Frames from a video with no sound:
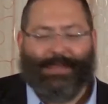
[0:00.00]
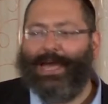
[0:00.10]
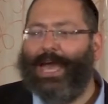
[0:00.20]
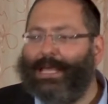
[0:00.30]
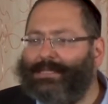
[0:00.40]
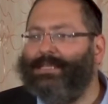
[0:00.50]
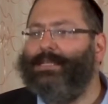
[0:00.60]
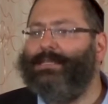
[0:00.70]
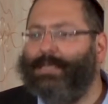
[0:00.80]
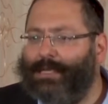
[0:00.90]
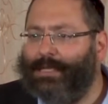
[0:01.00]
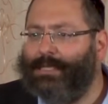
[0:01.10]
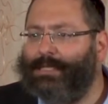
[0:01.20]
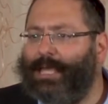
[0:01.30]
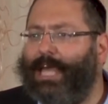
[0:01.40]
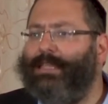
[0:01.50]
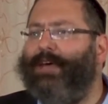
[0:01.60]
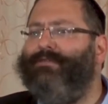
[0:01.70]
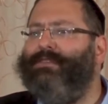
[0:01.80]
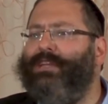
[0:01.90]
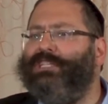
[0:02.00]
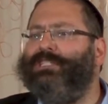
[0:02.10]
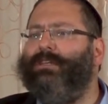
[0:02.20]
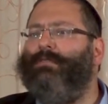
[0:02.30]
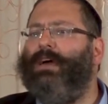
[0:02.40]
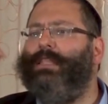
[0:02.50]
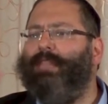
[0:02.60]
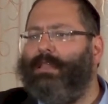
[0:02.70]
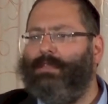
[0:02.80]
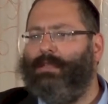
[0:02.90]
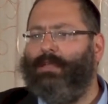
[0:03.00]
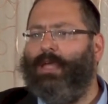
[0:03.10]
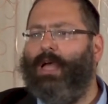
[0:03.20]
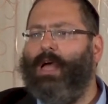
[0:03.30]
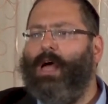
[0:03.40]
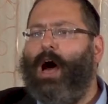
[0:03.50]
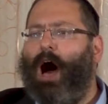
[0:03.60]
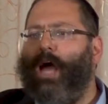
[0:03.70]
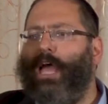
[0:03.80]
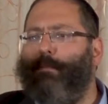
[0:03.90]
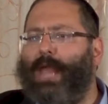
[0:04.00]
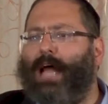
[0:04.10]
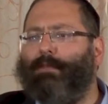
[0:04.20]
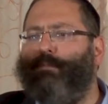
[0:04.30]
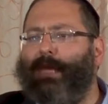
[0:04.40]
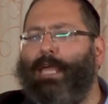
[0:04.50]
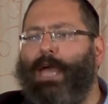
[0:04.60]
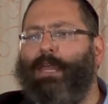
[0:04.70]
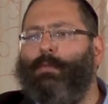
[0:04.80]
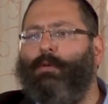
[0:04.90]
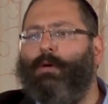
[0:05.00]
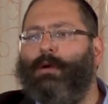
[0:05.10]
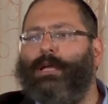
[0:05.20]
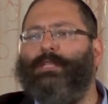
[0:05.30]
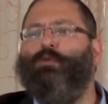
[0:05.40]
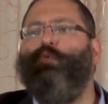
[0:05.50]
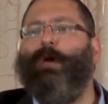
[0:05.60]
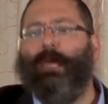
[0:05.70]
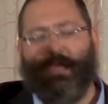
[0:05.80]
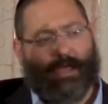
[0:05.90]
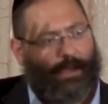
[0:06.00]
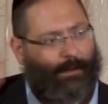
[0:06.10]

The essence is a definition of identity. I am not me anymore, it's we.